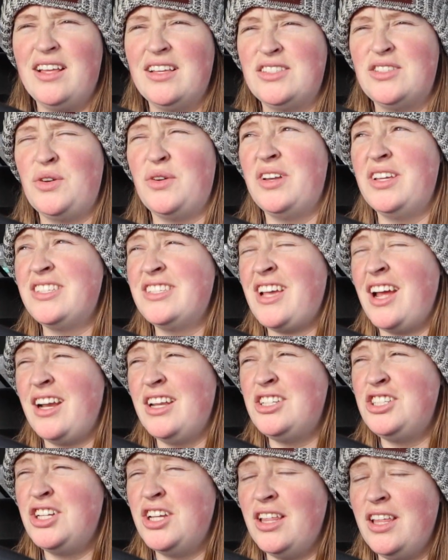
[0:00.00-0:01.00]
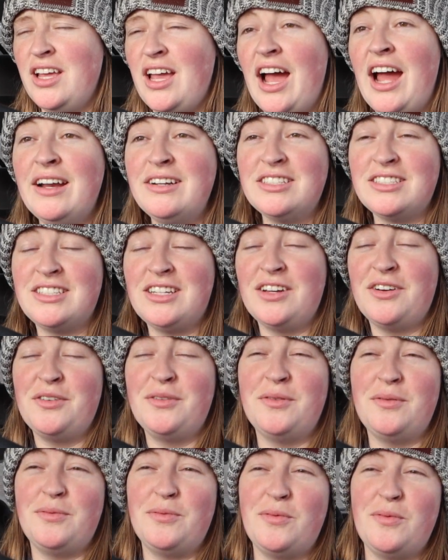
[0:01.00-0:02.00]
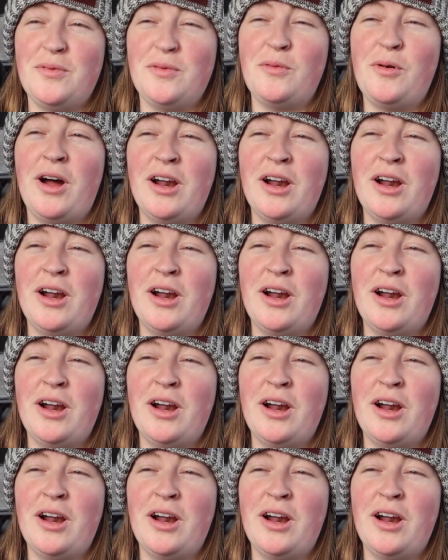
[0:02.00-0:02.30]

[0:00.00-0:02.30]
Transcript: So it is kind of chilly. I just don't